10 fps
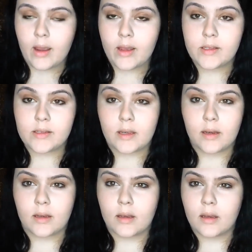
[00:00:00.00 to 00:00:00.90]
it's
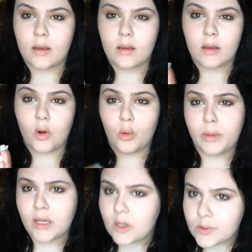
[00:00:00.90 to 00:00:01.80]
a
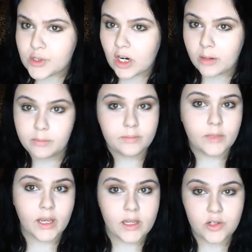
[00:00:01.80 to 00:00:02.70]
homemade nose job,
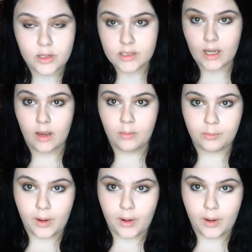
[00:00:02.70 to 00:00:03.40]
I guess you could say.